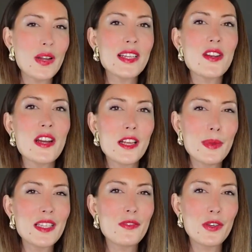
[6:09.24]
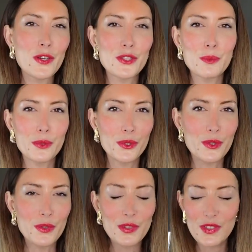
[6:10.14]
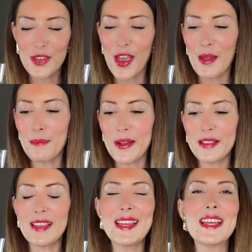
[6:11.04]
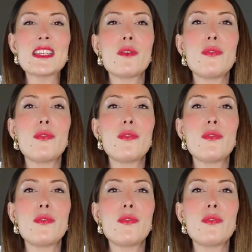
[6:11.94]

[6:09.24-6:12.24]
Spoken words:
one is a little bit difficult to pronounce, but is